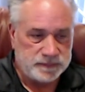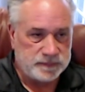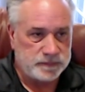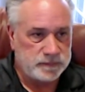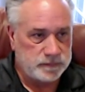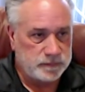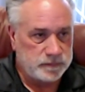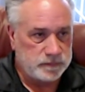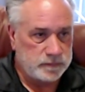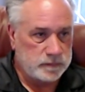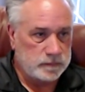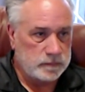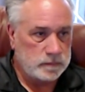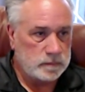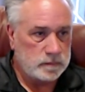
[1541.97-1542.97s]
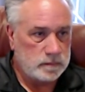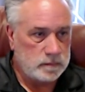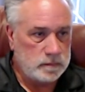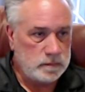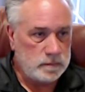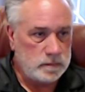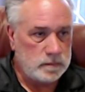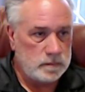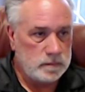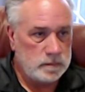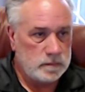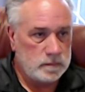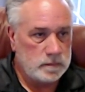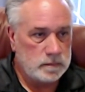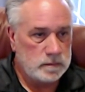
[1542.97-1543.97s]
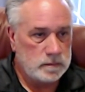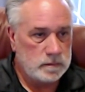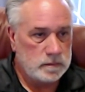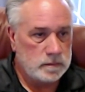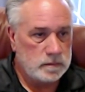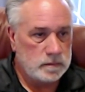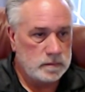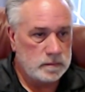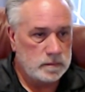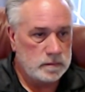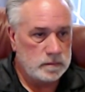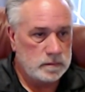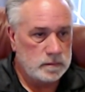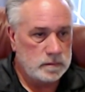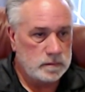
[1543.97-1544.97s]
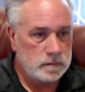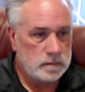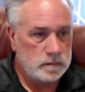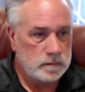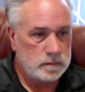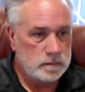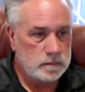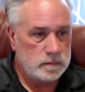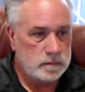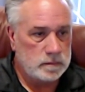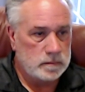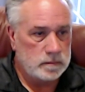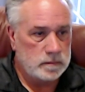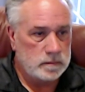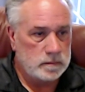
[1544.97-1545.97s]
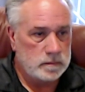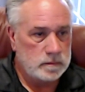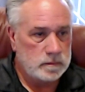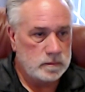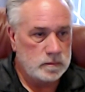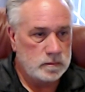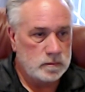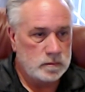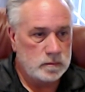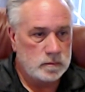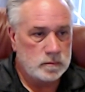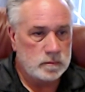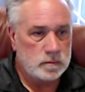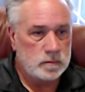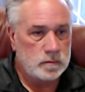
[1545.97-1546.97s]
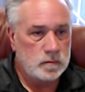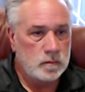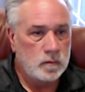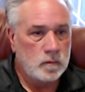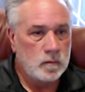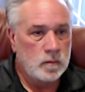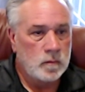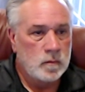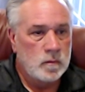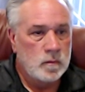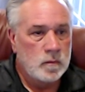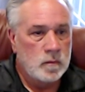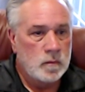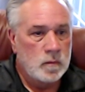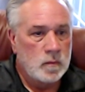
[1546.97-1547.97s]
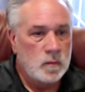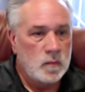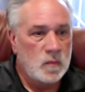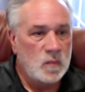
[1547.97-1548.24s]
(silence)